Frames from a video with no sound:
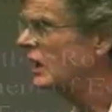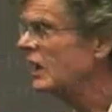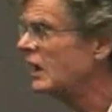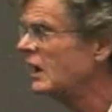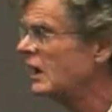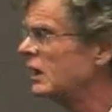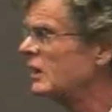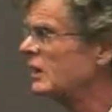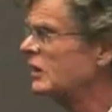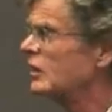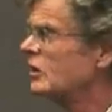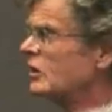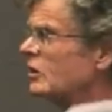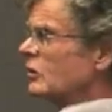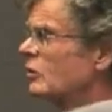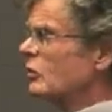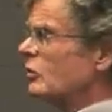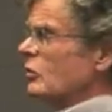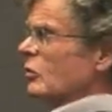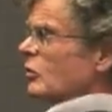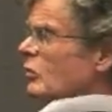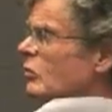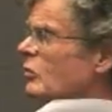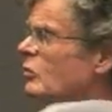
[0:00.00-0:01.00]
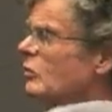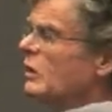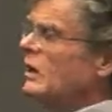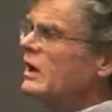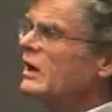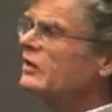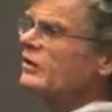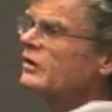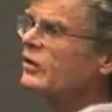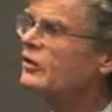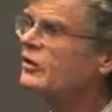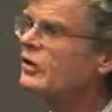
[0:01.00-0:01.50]
And
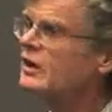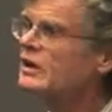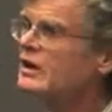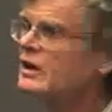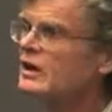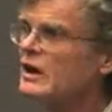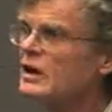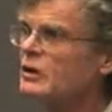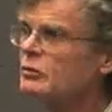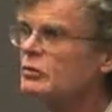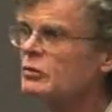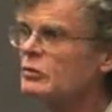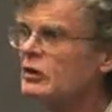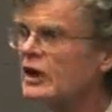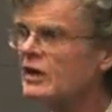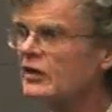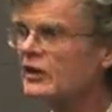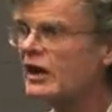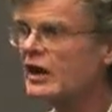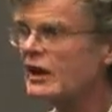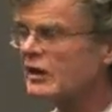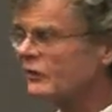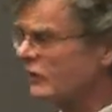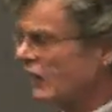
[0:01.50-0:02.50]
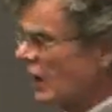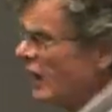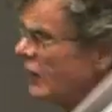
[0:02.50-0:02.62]
why is it that I would rather have